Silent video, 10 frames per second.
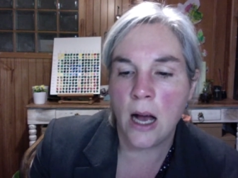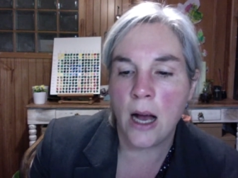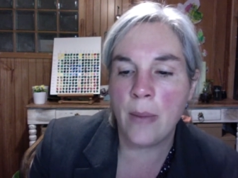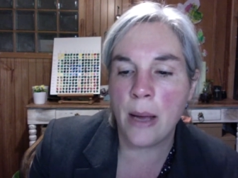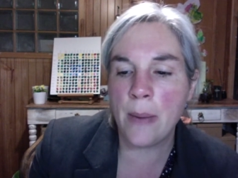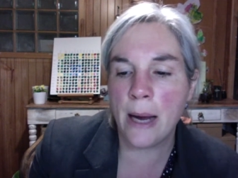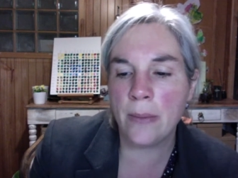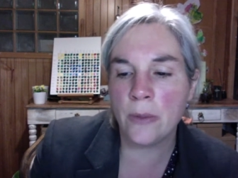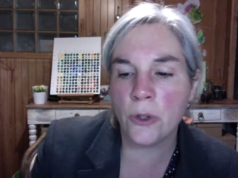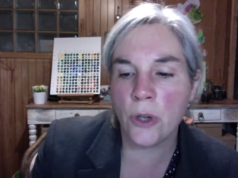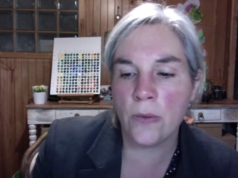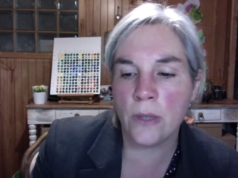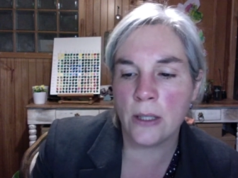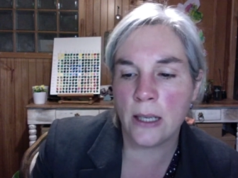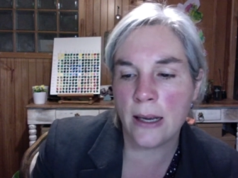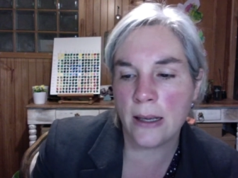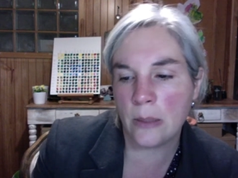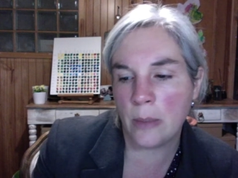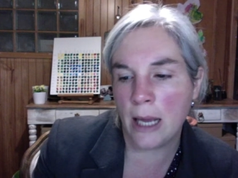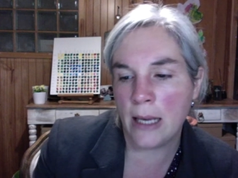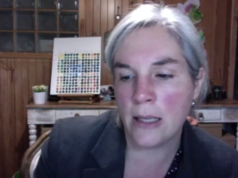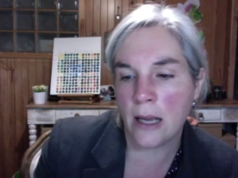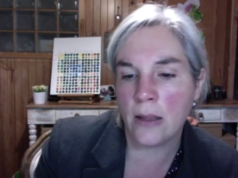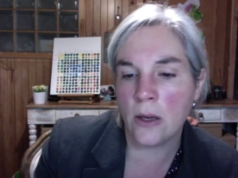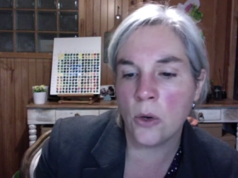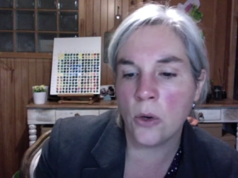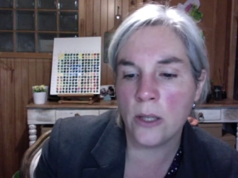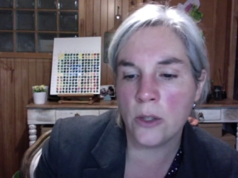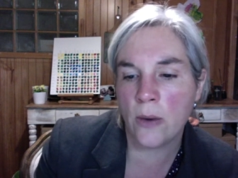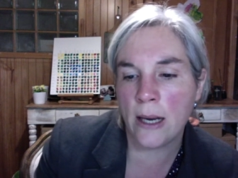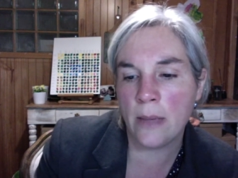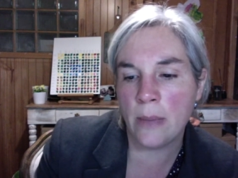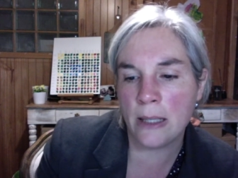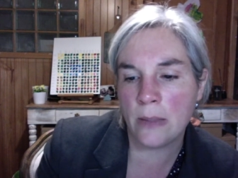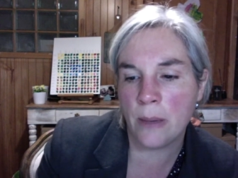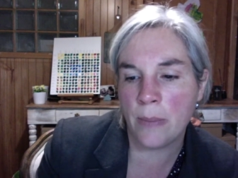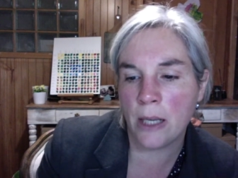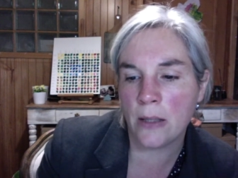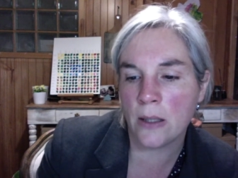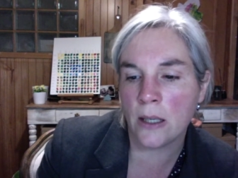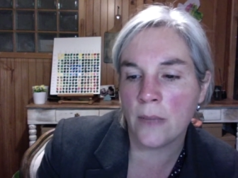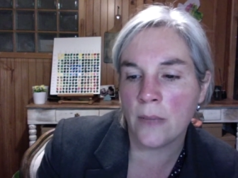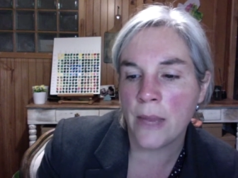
I am Abraham's servant, he explained, and the Lord has greatly blessed my master.